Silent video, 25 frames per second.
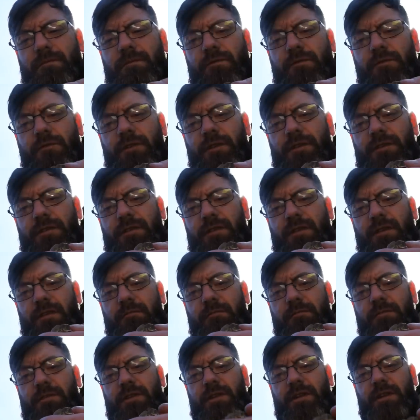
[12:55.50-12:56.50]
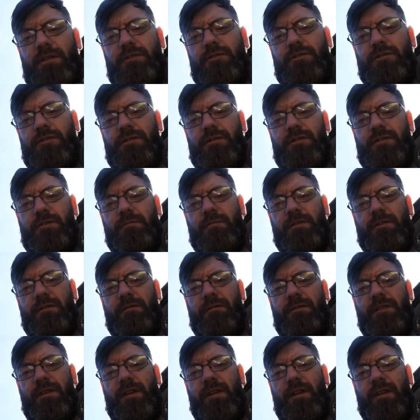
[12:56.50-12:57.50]
fully stamped, just
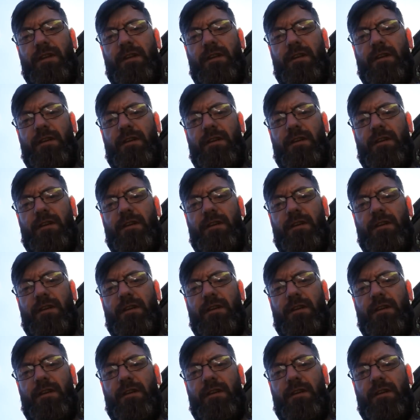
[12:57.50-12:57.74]
above the